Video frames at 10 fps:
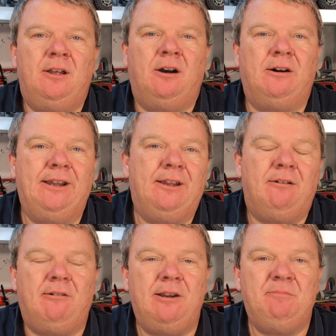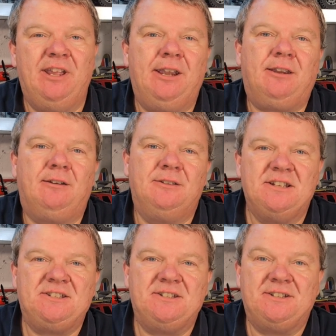Hi, I'm Nick and
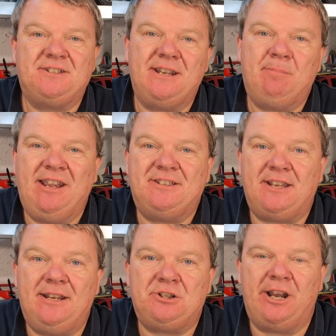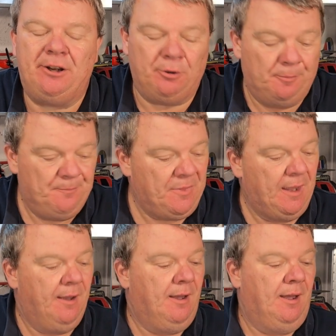this is the TBT channel.
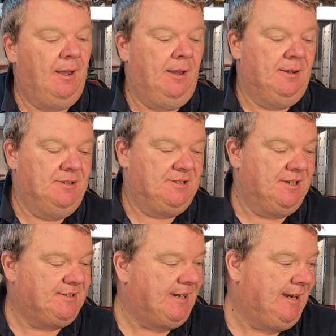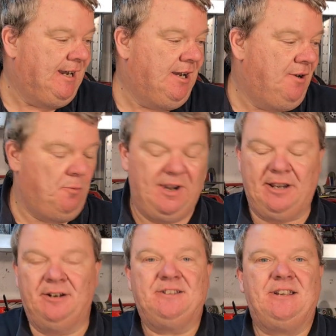Today we're
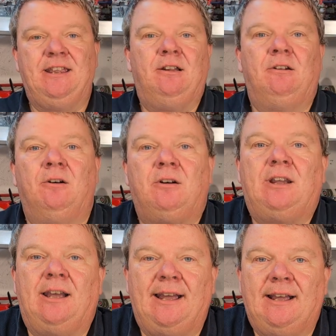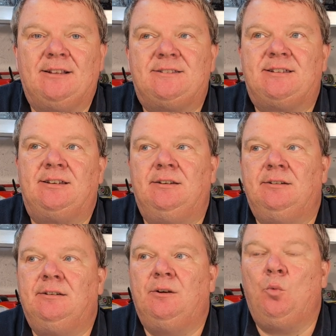going to take a look at
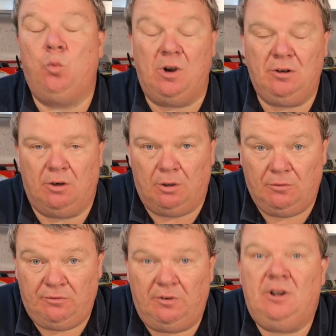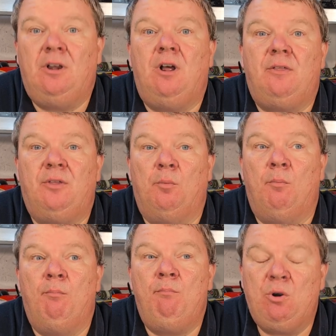one of the
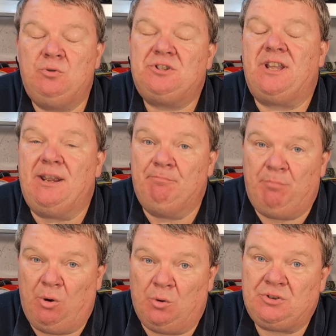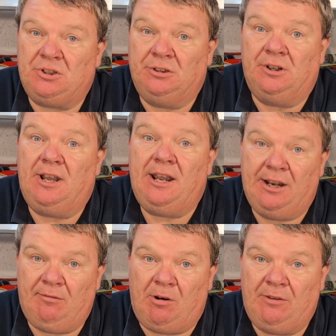most important
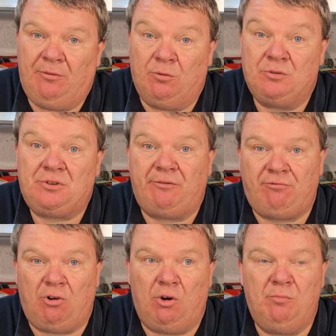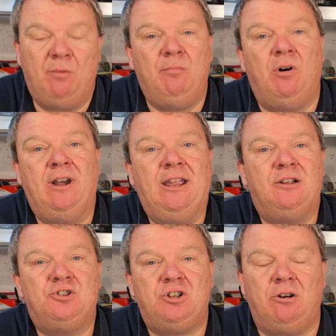air rifles from my
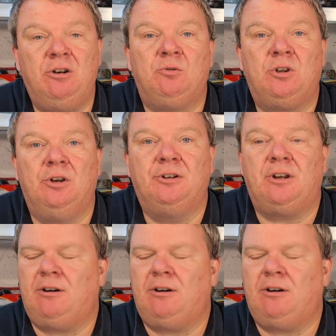childhood.